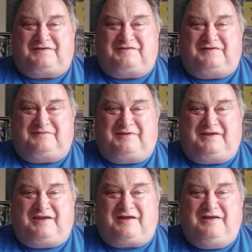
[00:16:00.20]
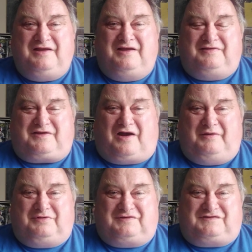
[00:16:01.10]
the guy
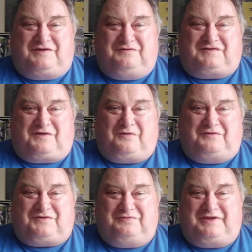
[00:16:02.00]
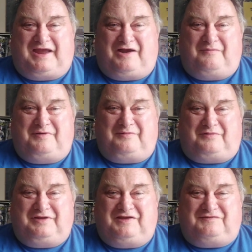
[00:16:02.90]
with the 2 songs on the album,
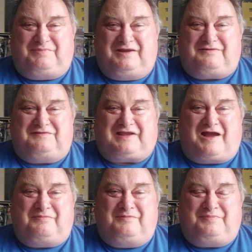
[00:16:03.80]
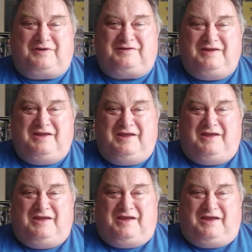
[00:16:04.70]
on each Beatles album. But
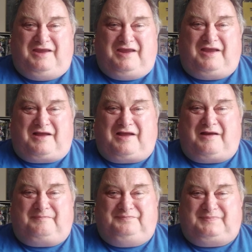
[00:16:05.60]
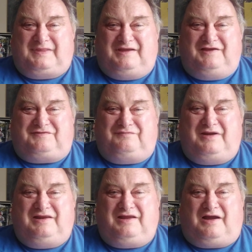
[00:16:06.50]
he's
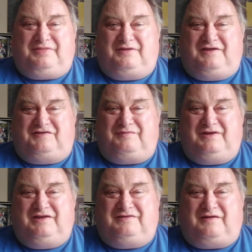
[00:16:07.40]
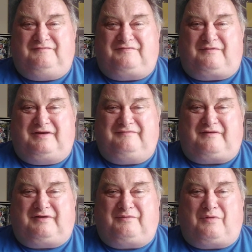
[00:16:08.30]
really done very,
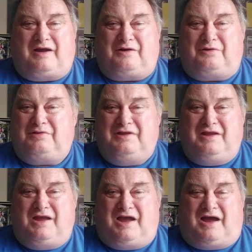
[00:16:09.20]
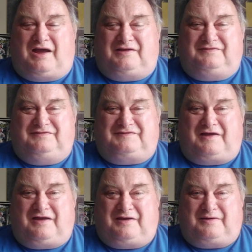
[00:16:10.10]
very well. And
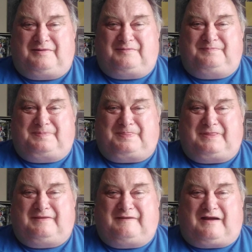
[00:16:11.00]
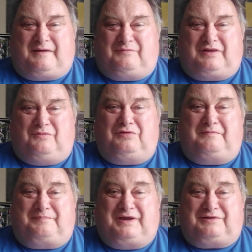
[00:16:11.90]
well, all the
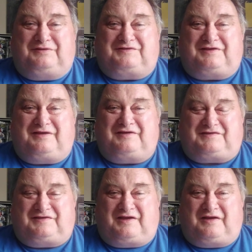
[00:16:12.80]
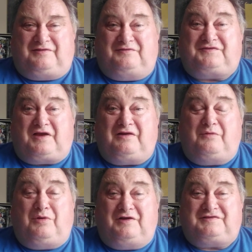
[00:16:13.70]
Beatles solo
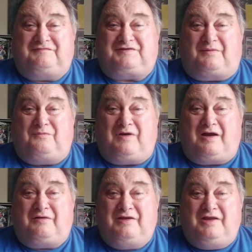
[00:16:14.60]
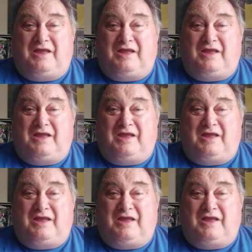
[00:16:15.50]
works have done well.